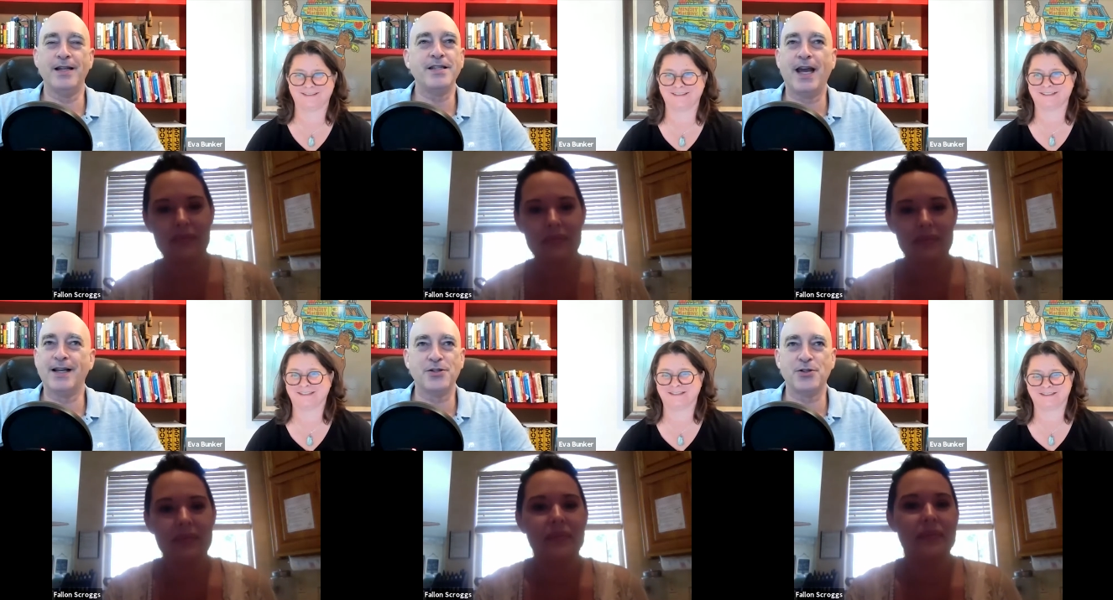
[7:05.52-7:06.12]
Speaker 1: a
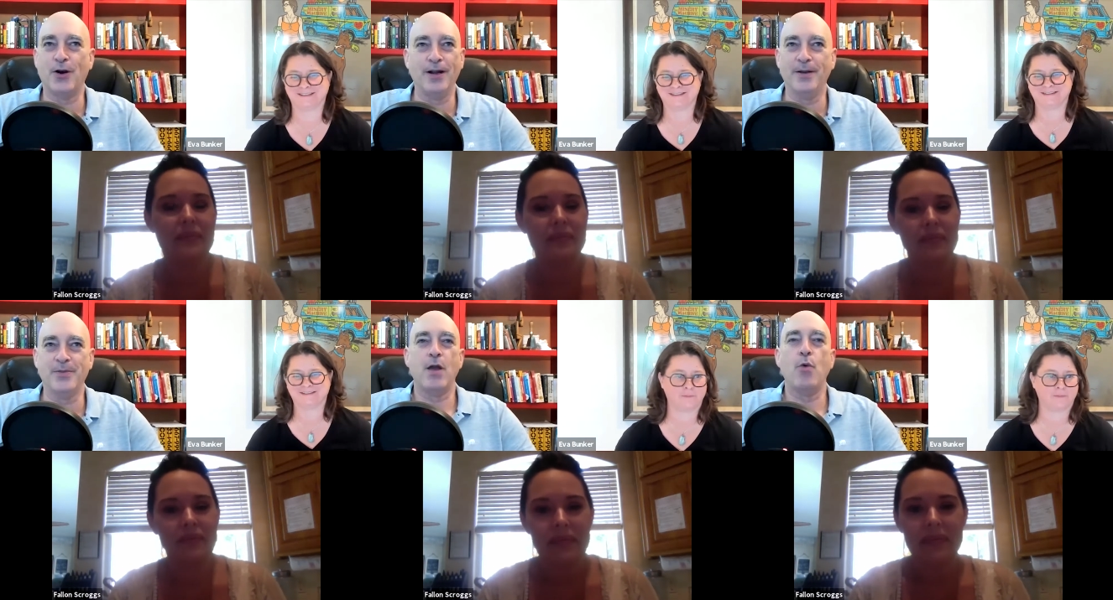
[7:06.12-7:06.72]
tech
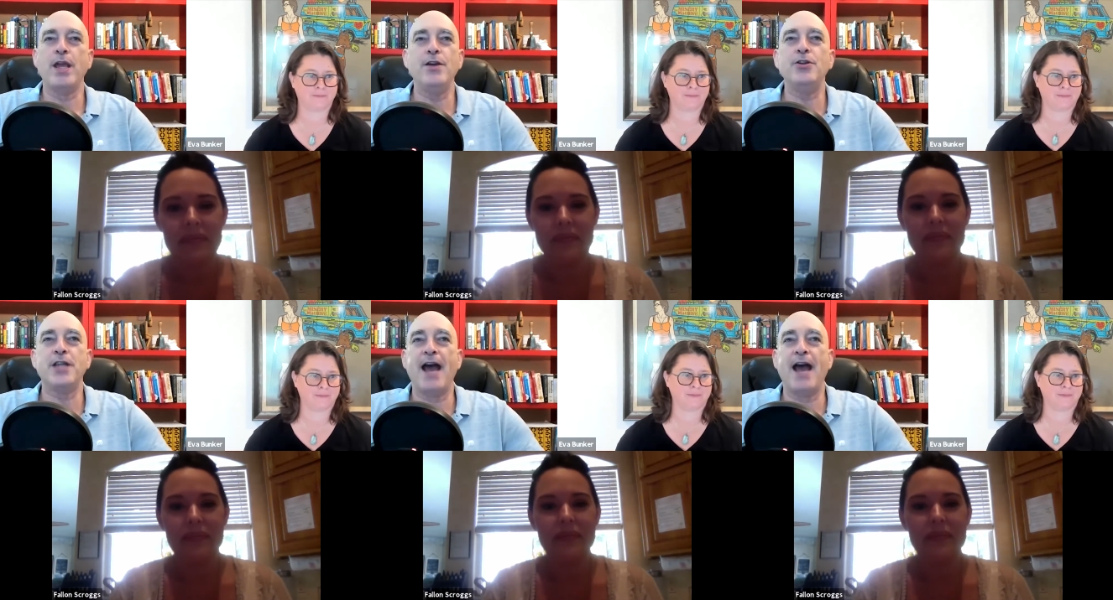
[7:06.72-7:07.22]
startup. We used to